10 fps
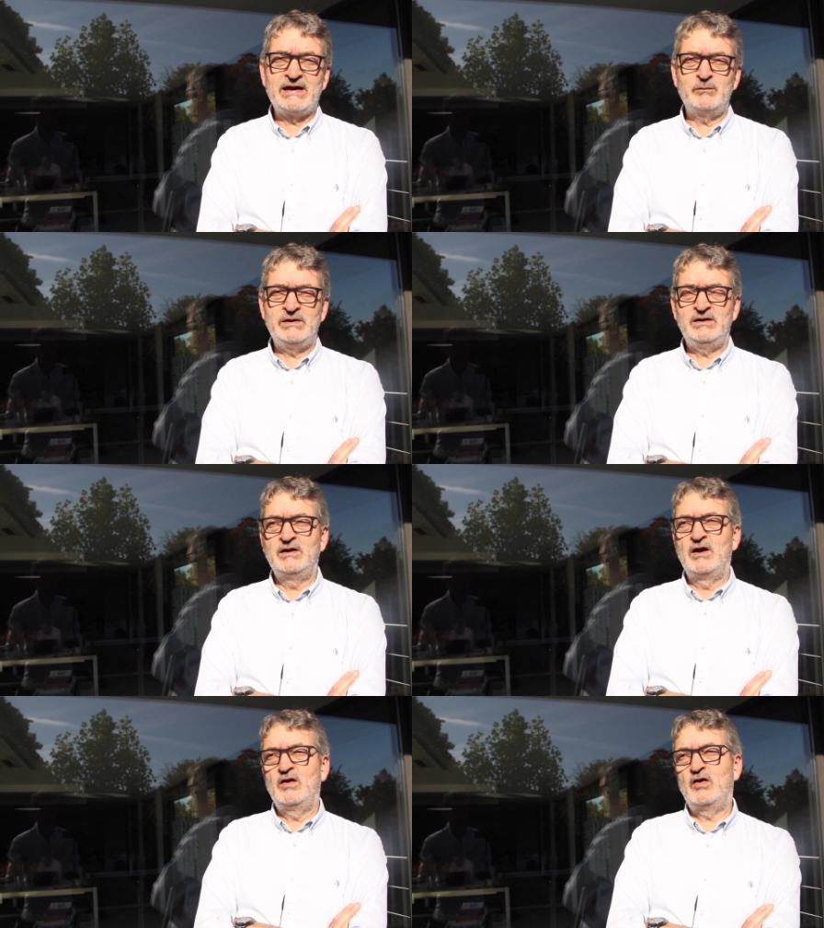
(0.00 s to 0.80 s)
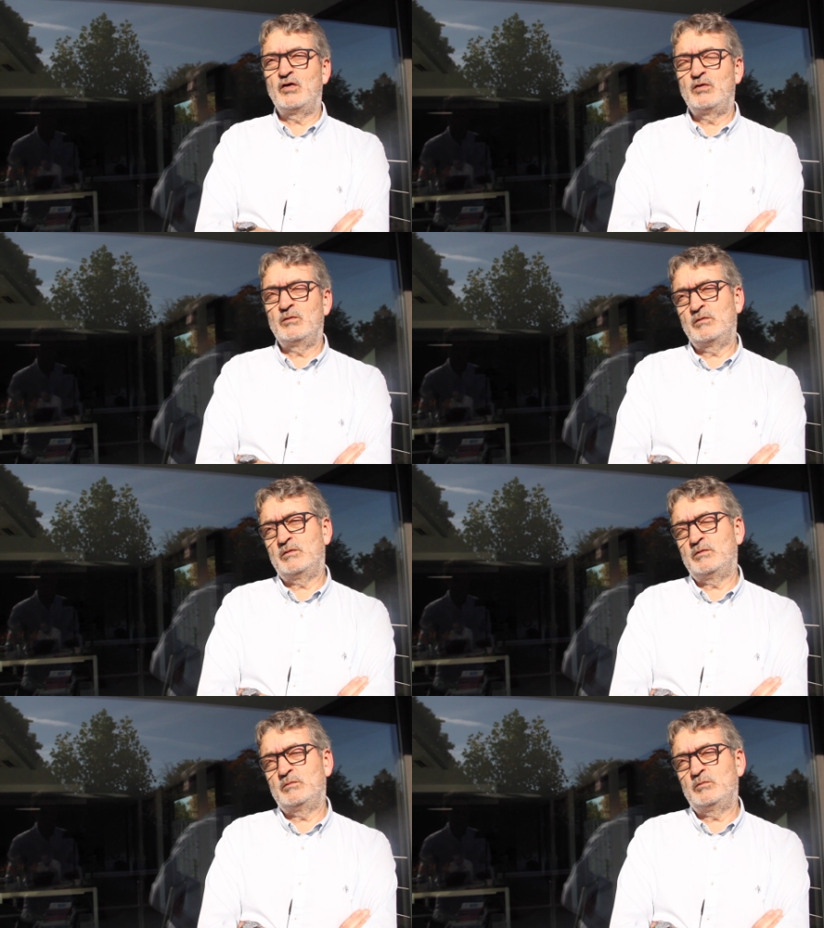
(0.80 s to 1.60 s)
can be uh,
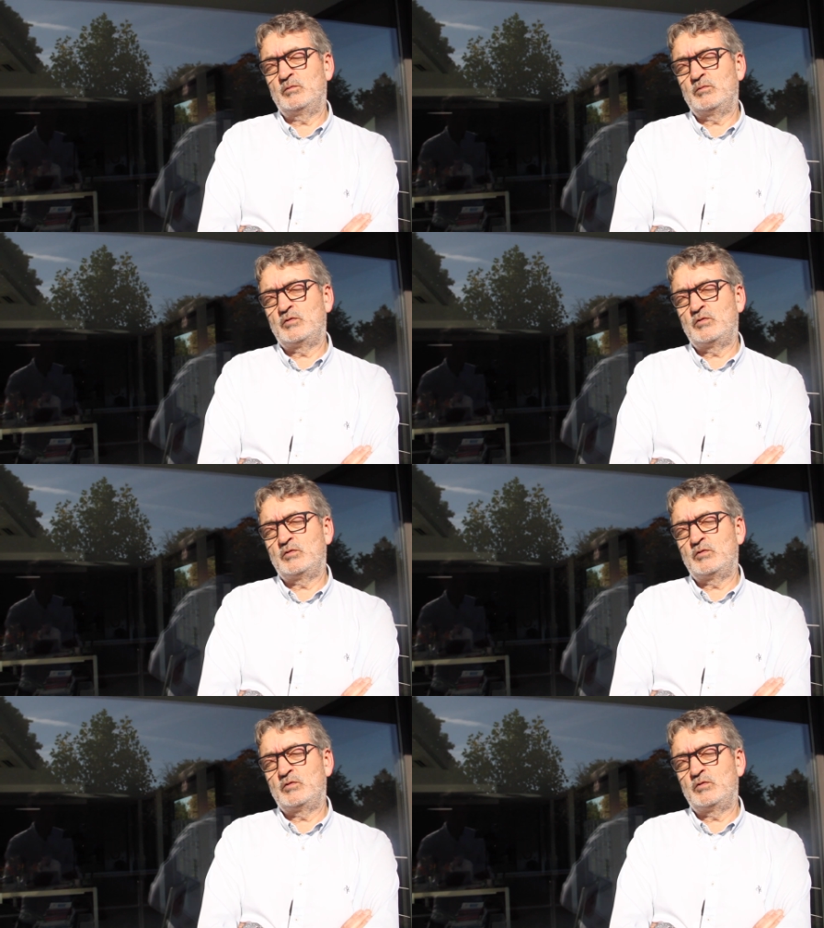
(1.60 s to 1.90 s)
um,